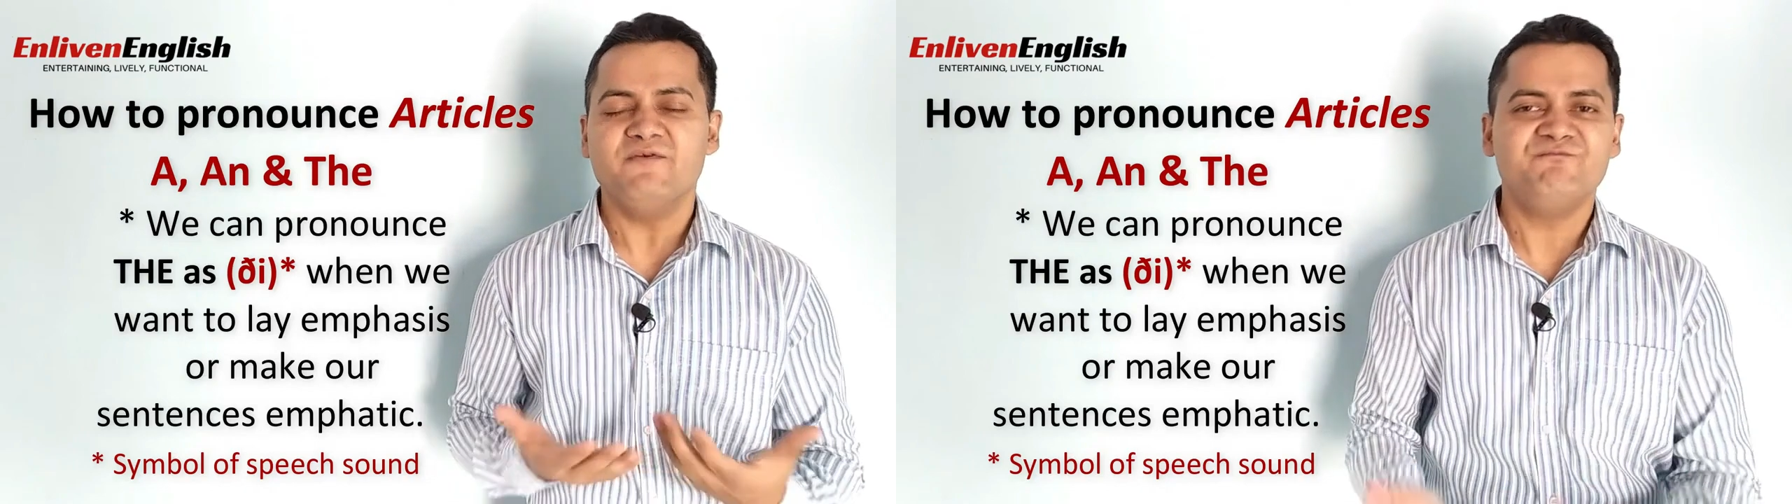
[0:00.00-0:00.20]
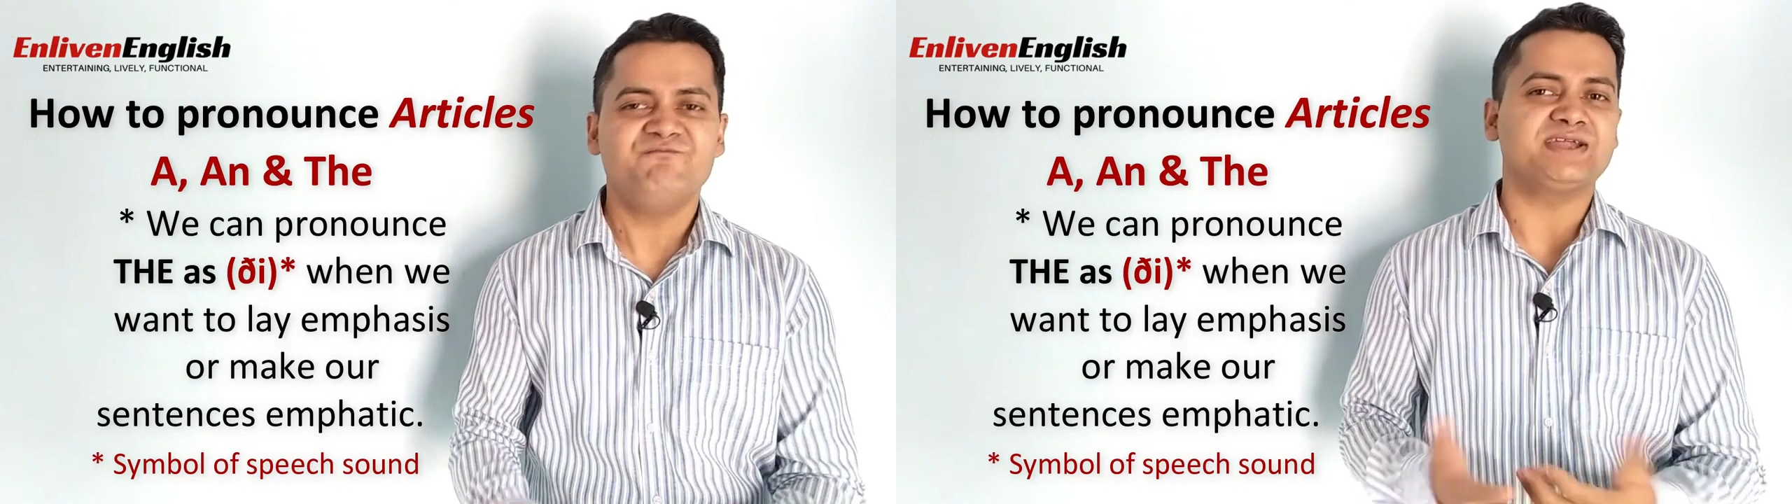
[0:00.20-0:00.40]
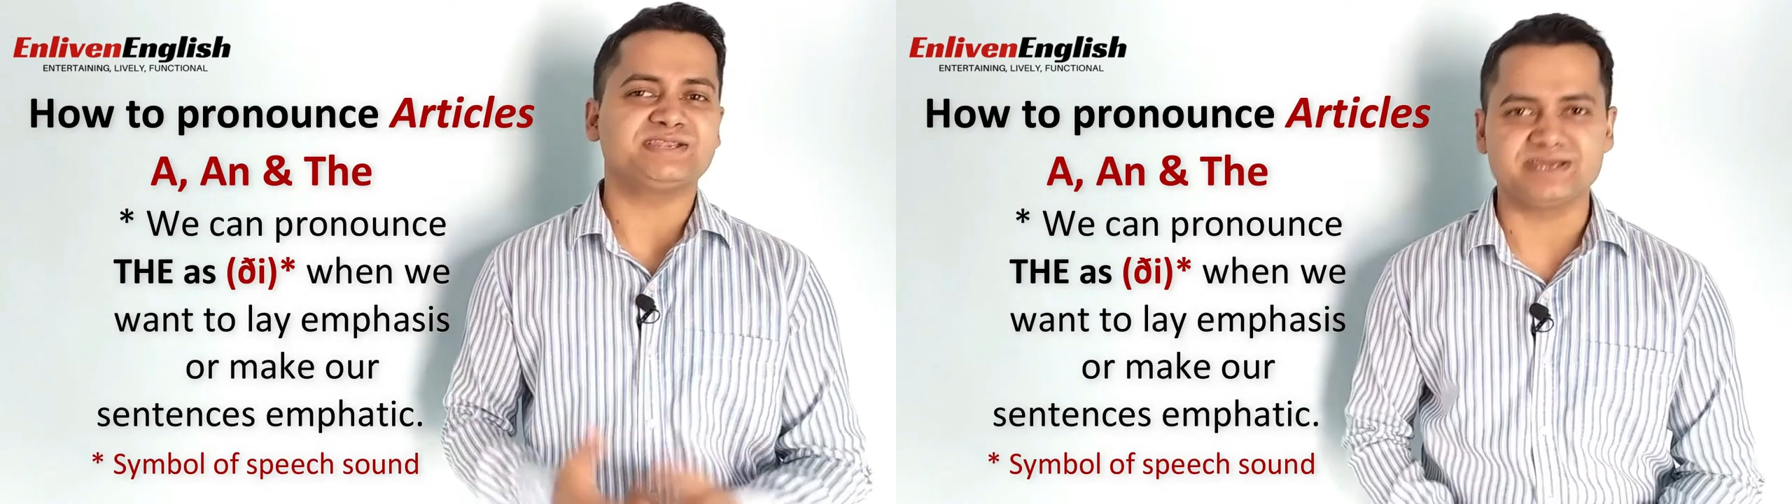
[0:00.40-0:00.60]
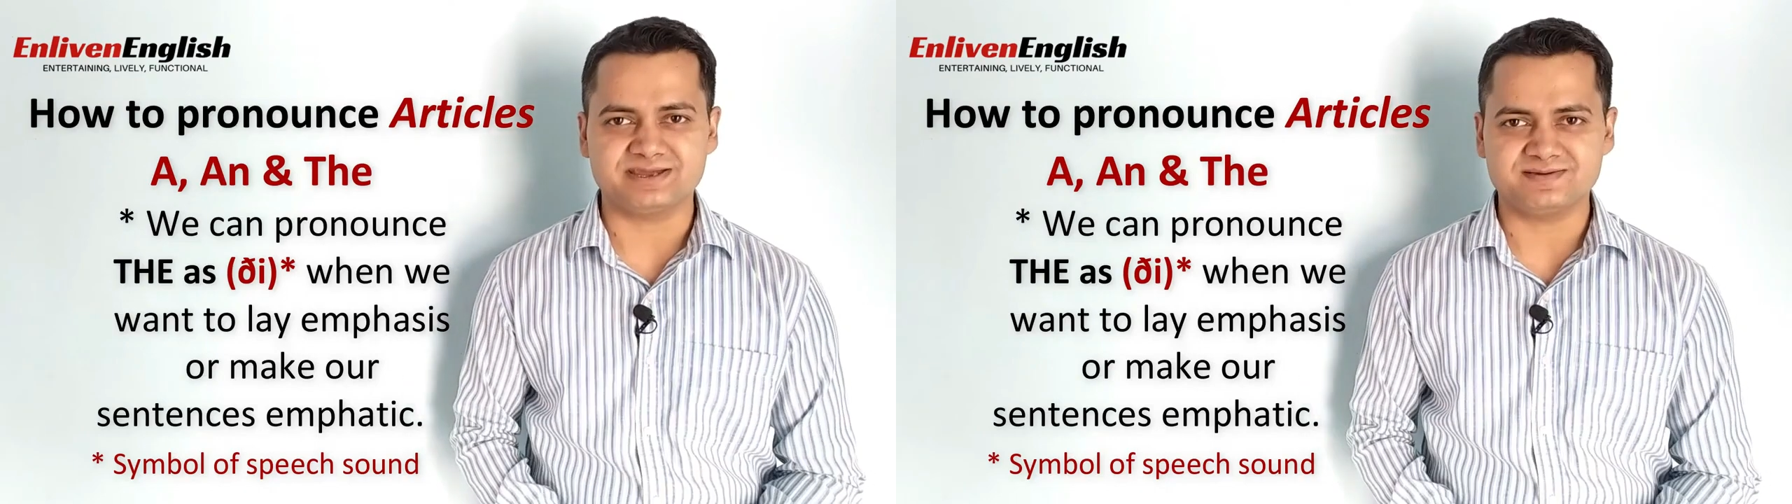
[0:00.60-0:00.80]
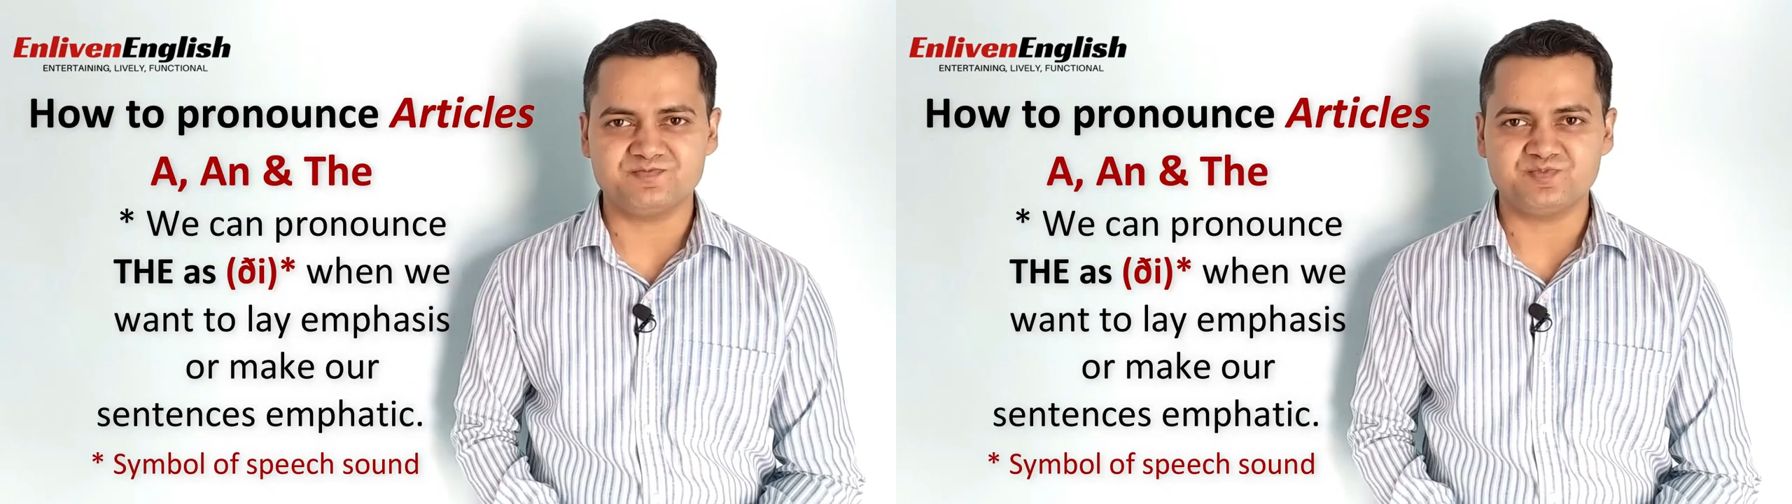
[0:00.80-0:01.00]

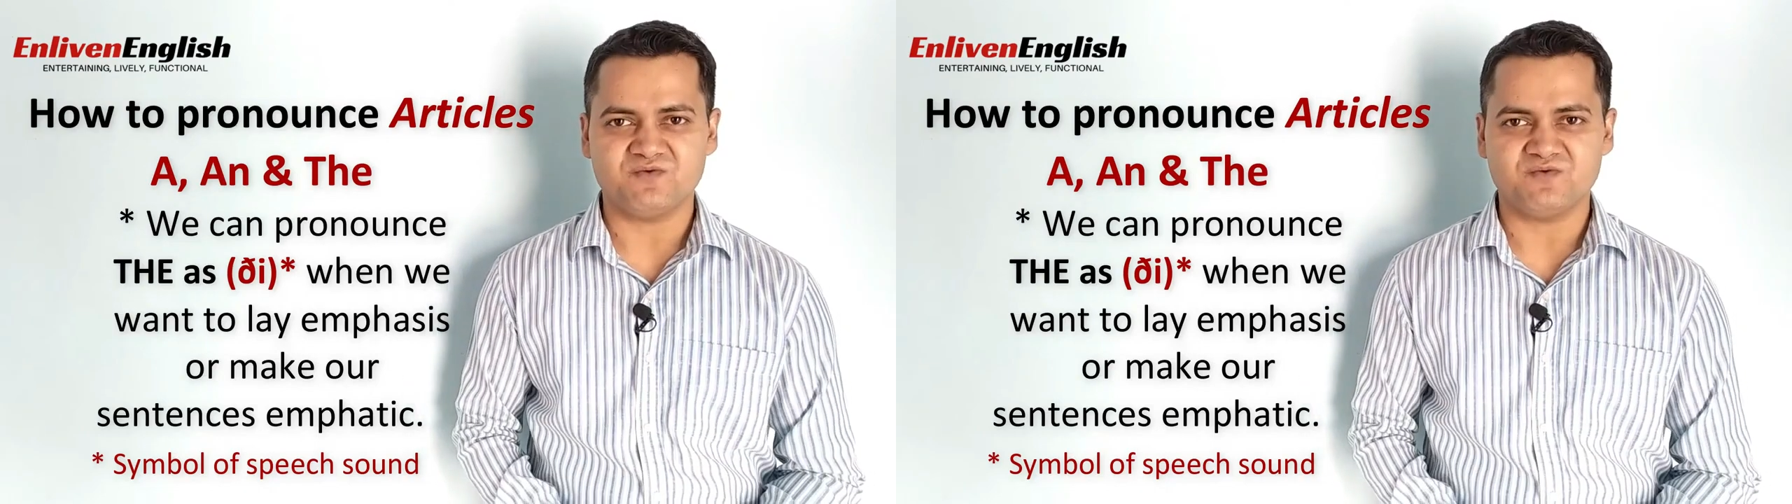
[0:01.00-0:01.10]
emphatic.